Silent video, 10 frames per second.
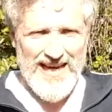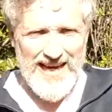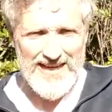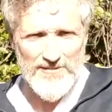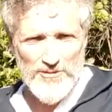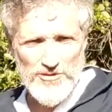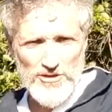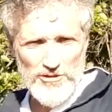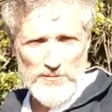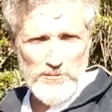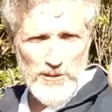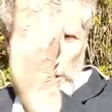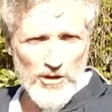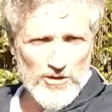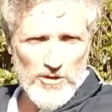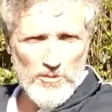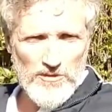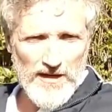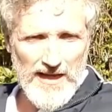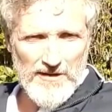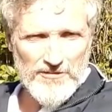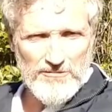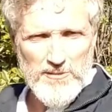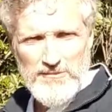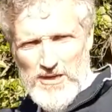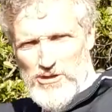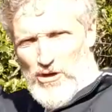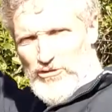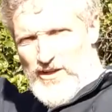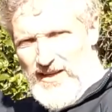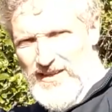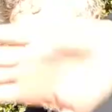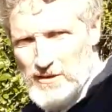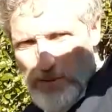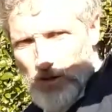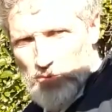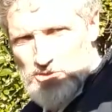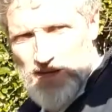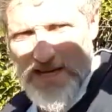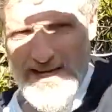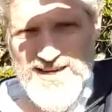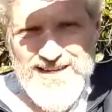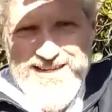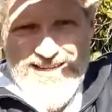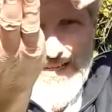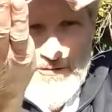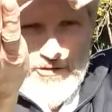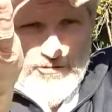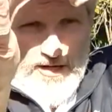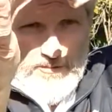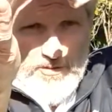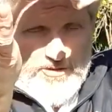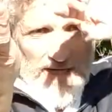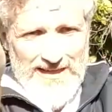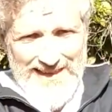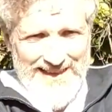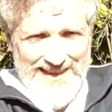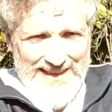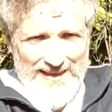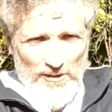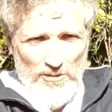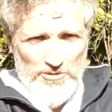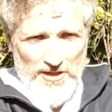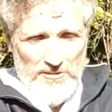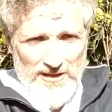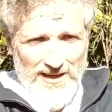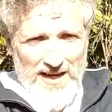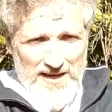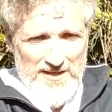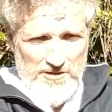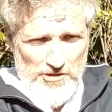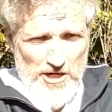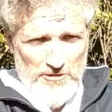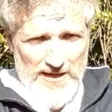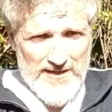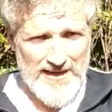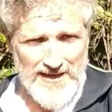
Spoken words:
And I've also got to block with the left. Remember in Yondan, the block was there and the strike was also high to Jodan.